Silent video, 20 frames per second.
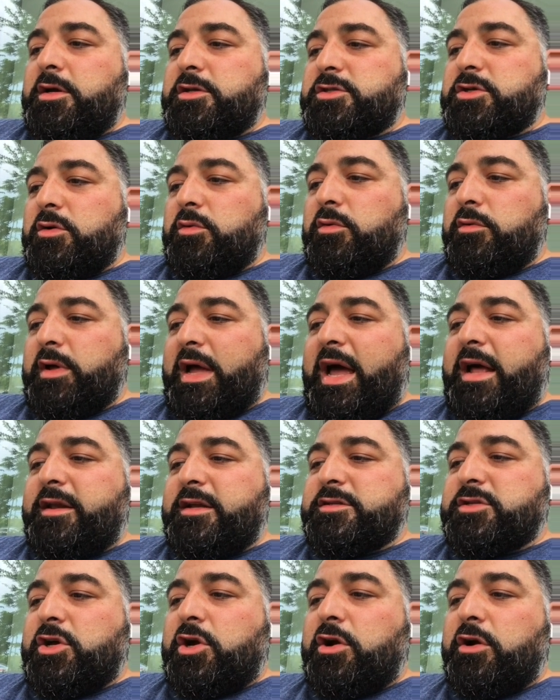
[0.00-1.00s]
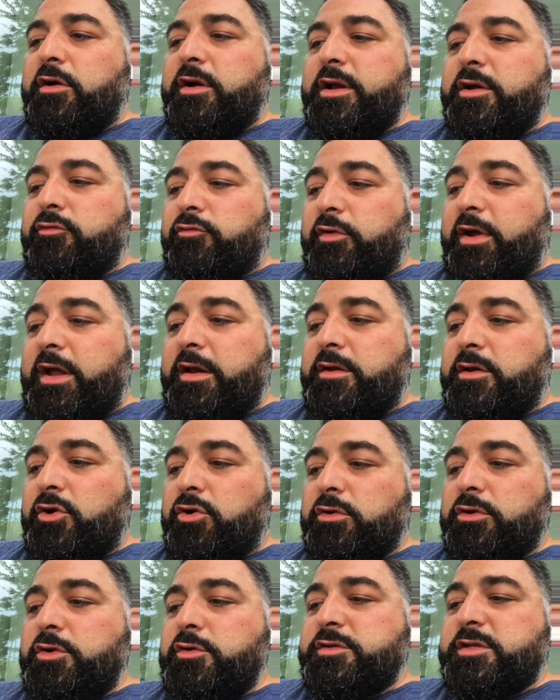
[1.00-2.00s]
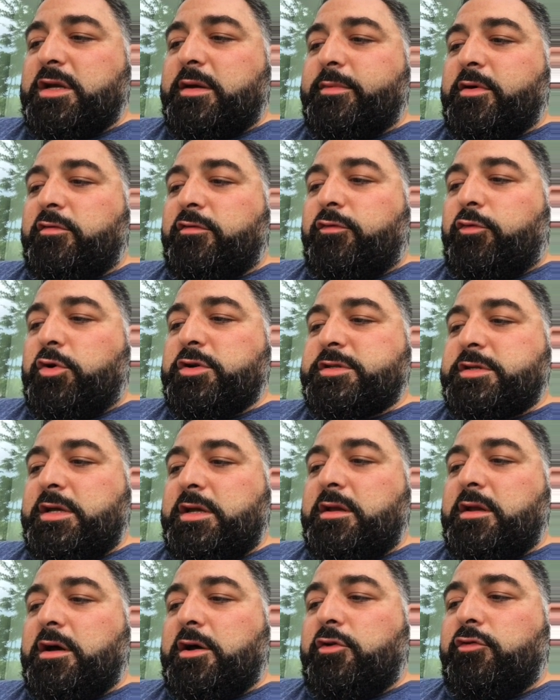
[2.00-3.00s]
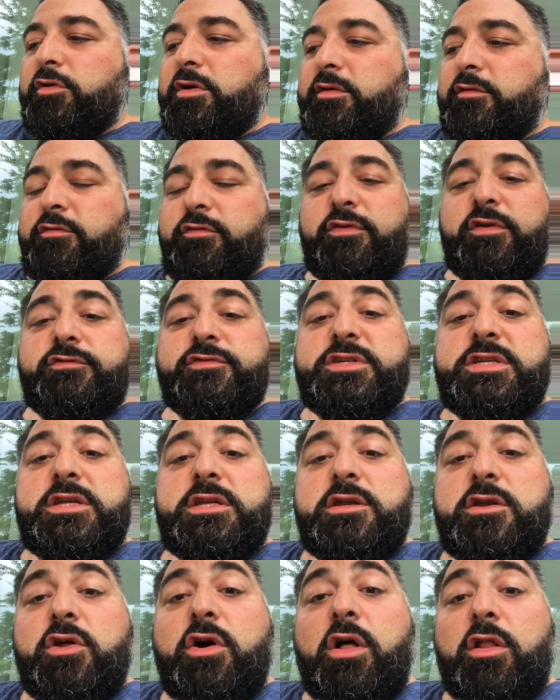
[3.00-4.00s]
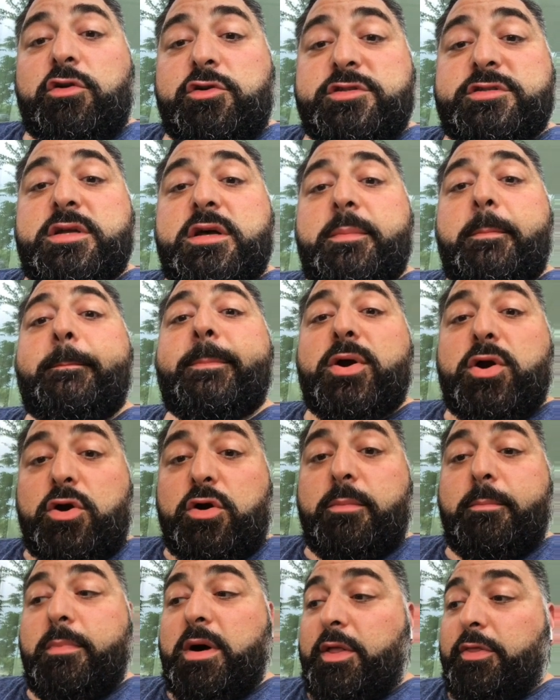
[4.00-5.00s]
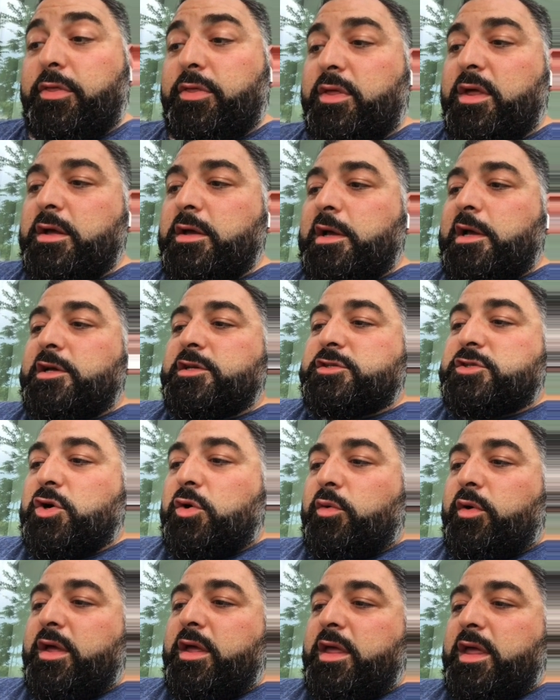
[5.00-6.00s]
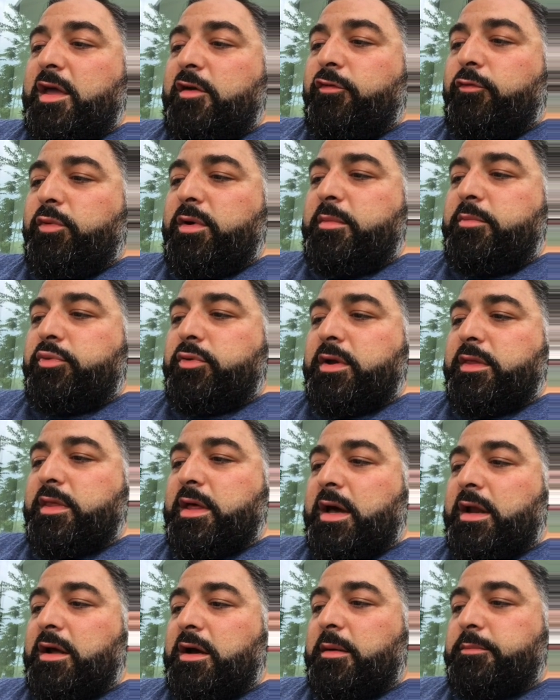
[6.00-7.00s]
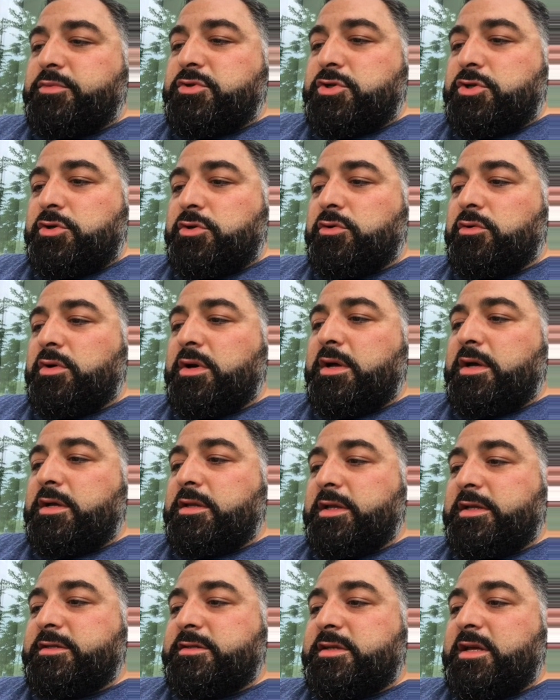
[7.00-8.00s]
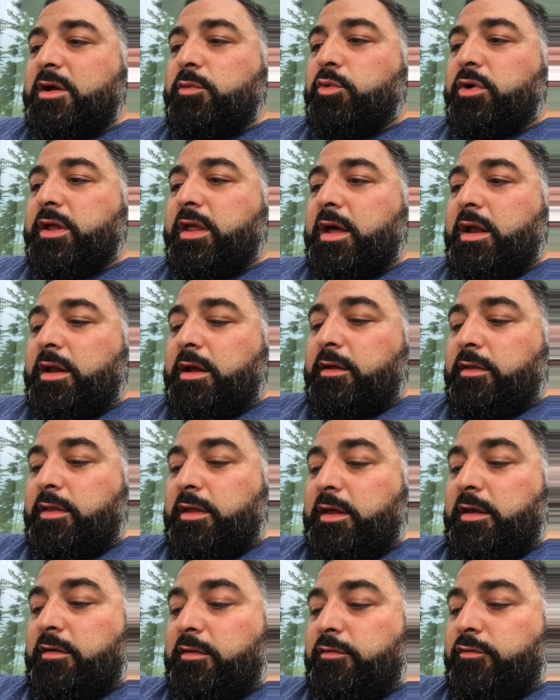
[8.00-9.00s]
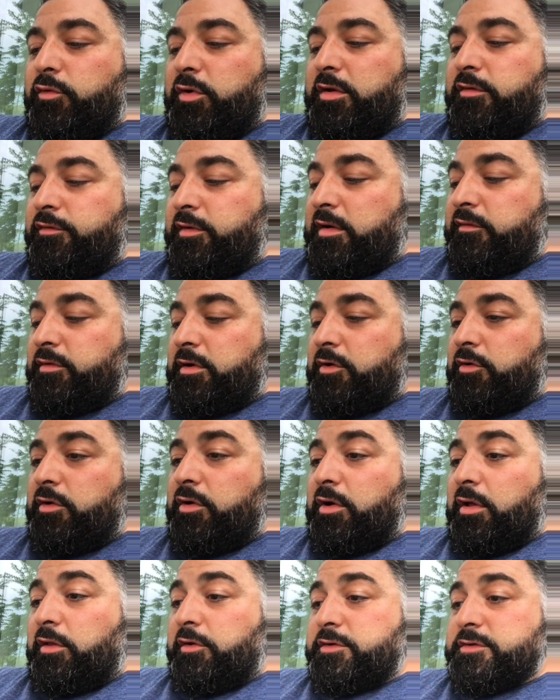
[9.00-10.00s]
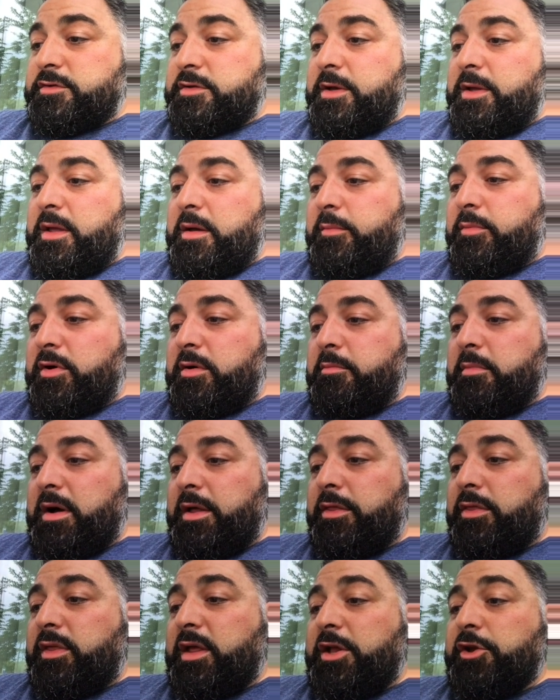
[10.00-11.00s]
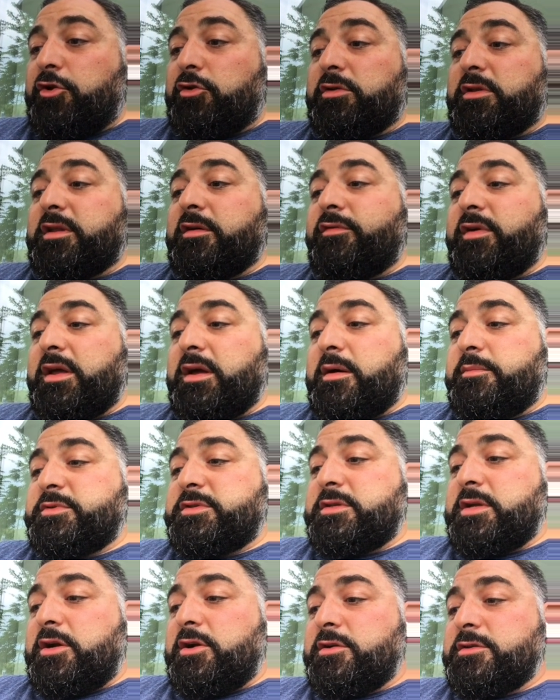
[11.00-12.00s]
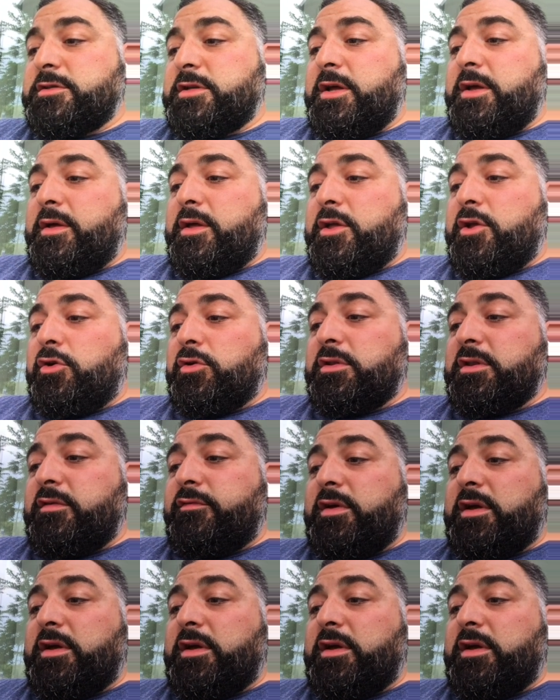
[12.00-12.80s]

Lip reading: So at its current rate, you're losing about $1,415 per month. So if we bring that up to, let's say we're getting the $4,500 per month and you're living upstairs for